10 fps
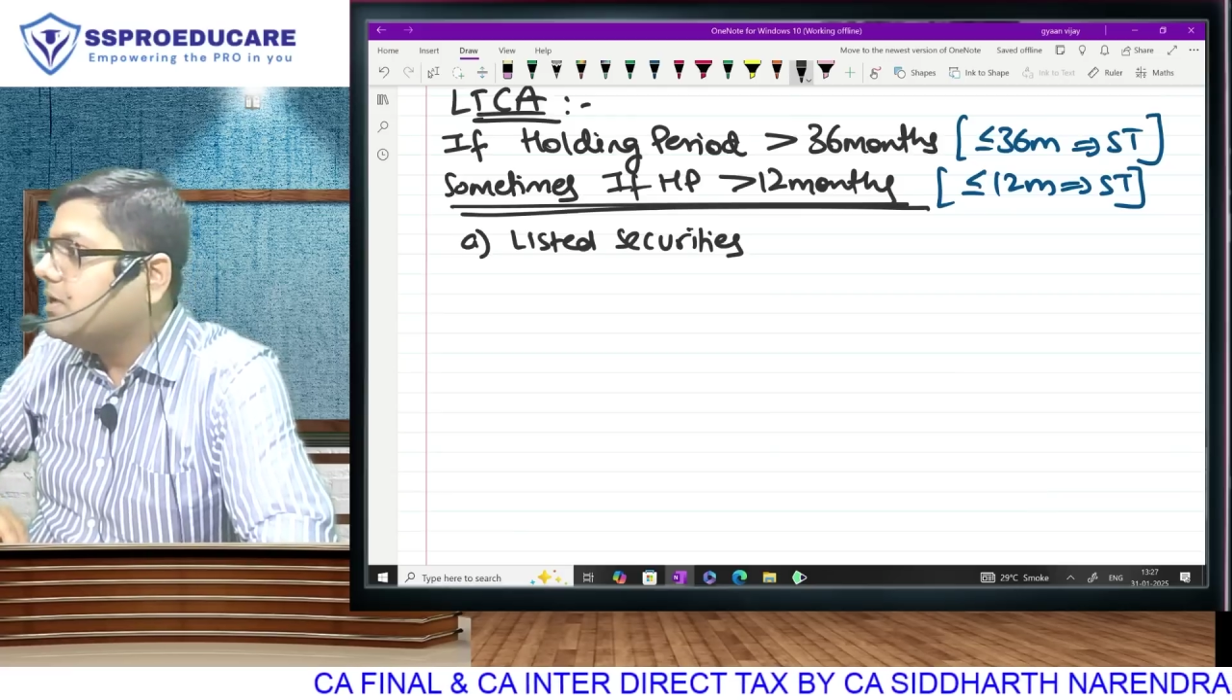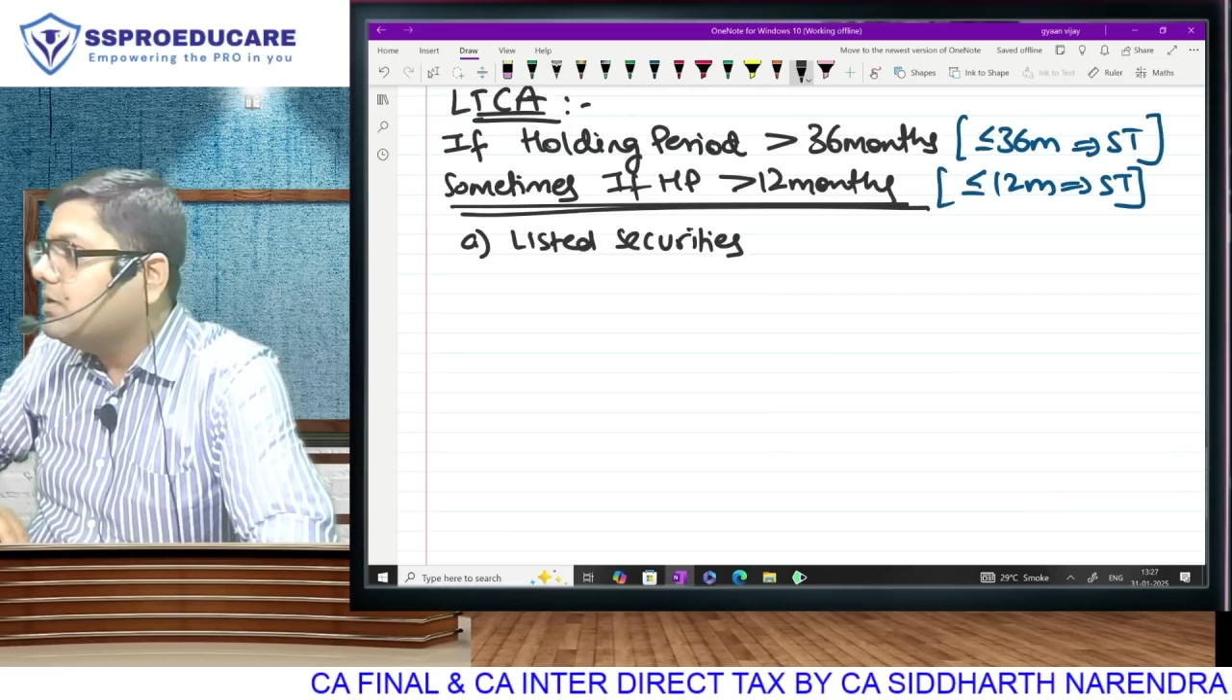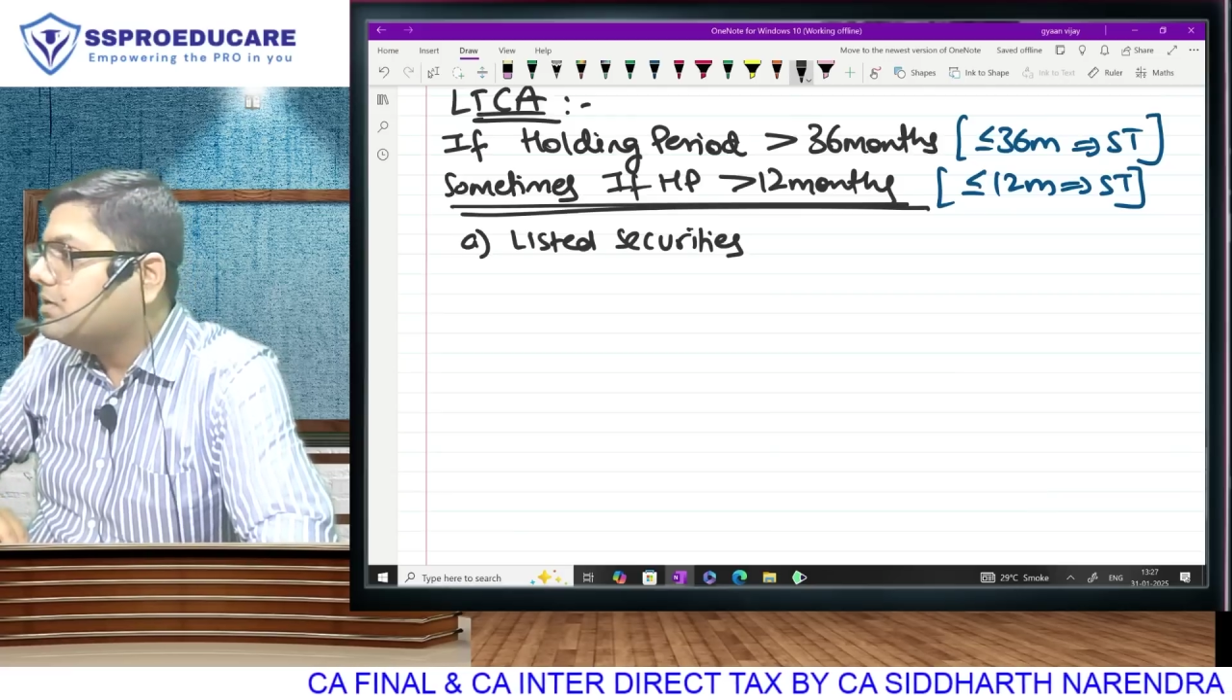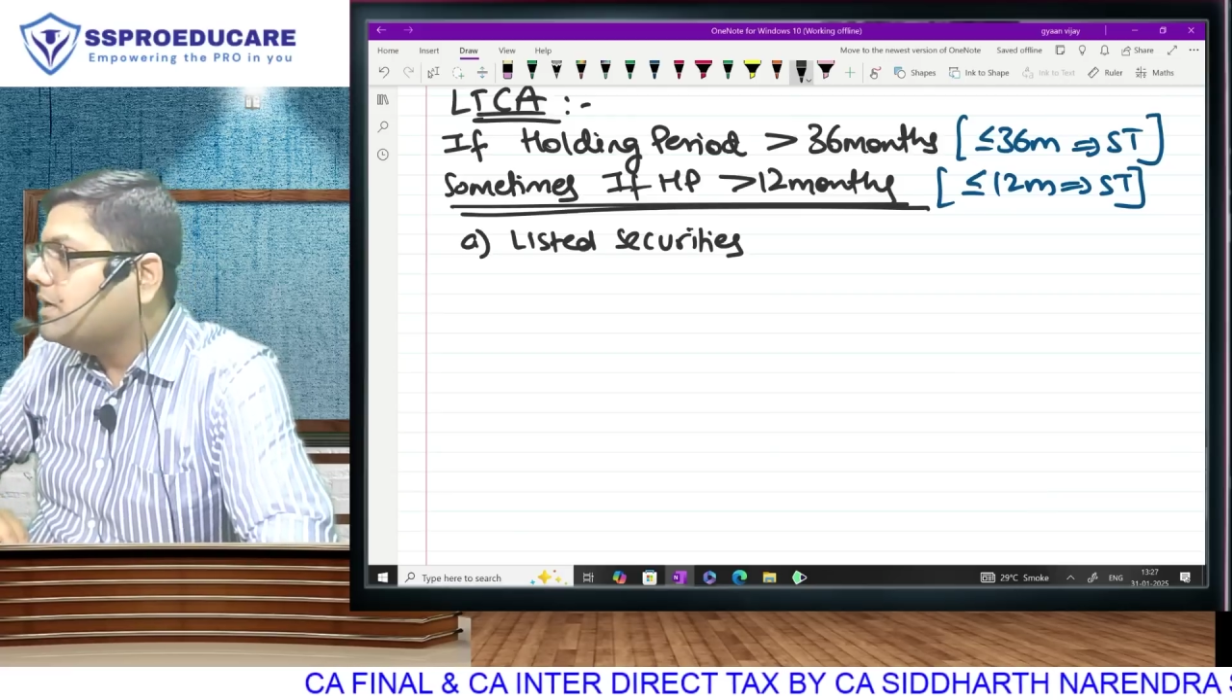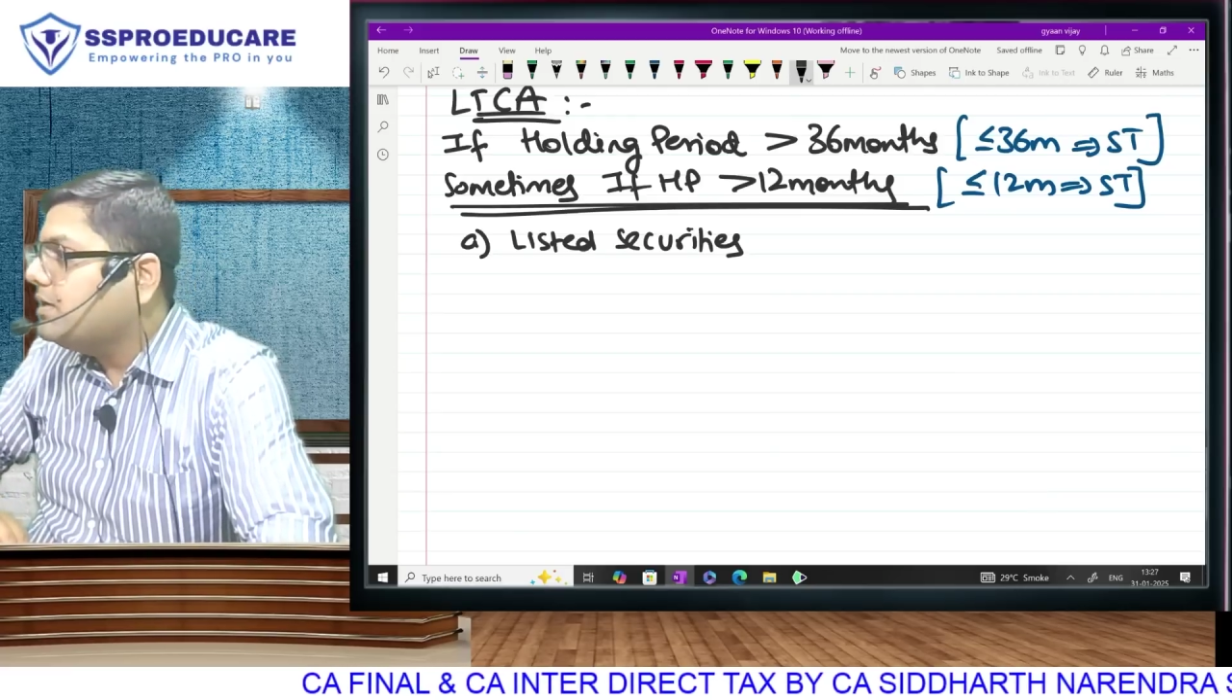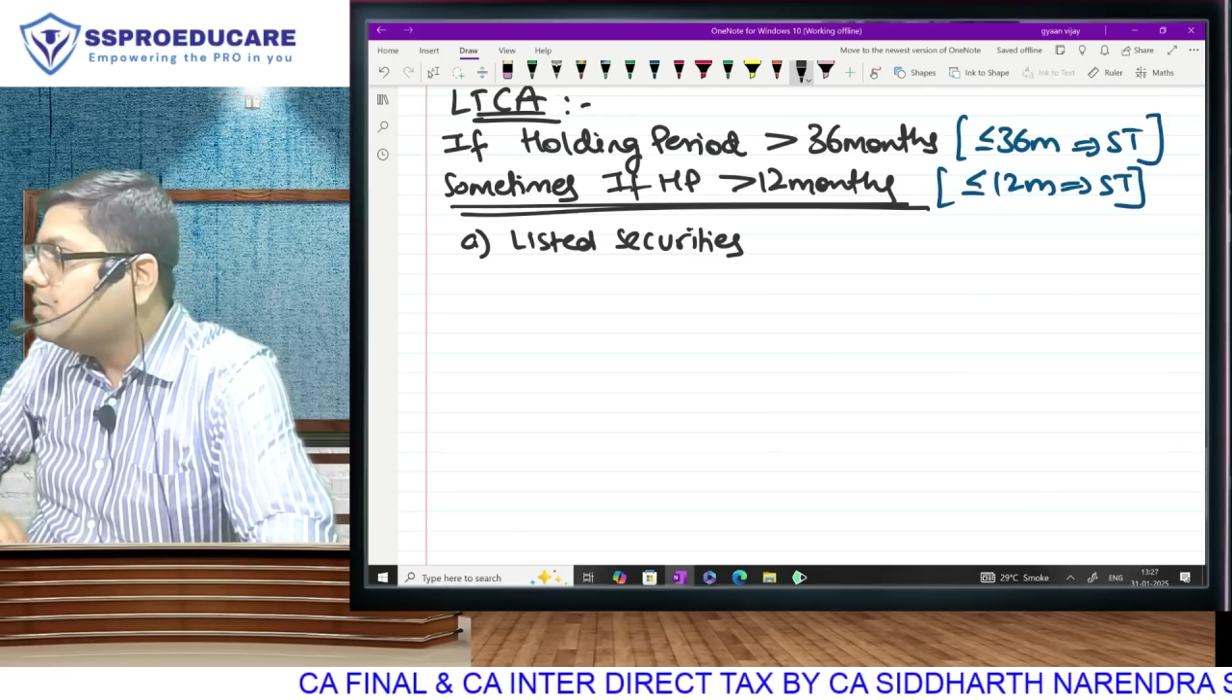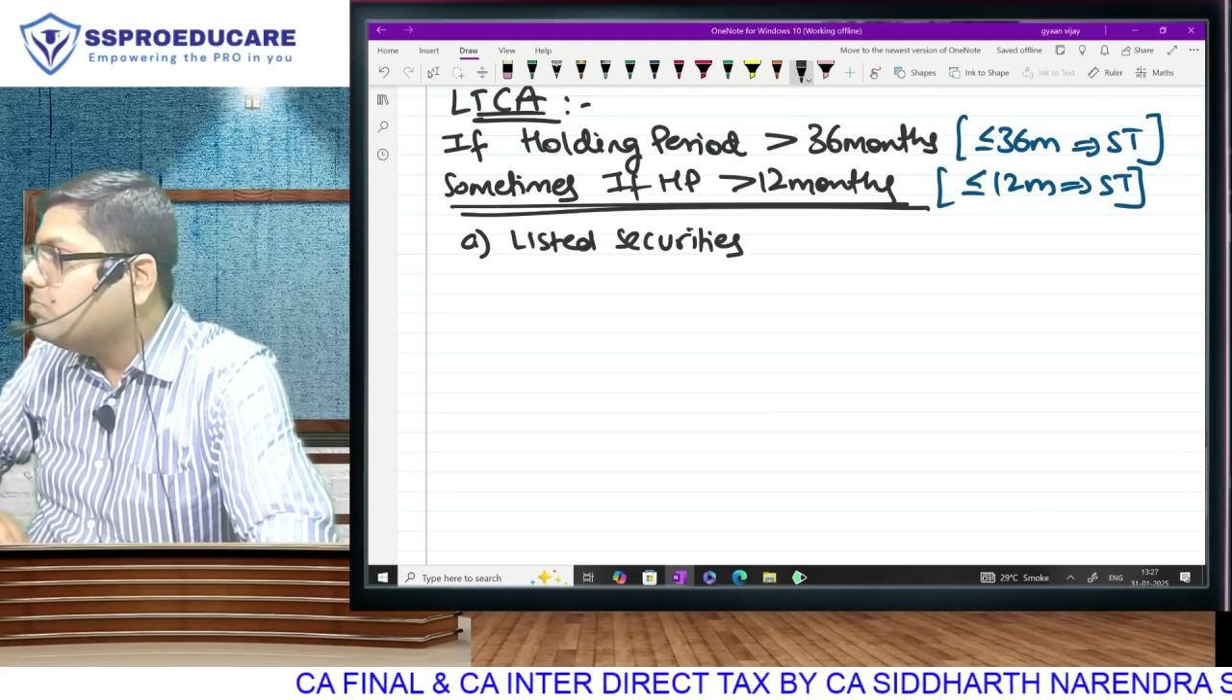and attending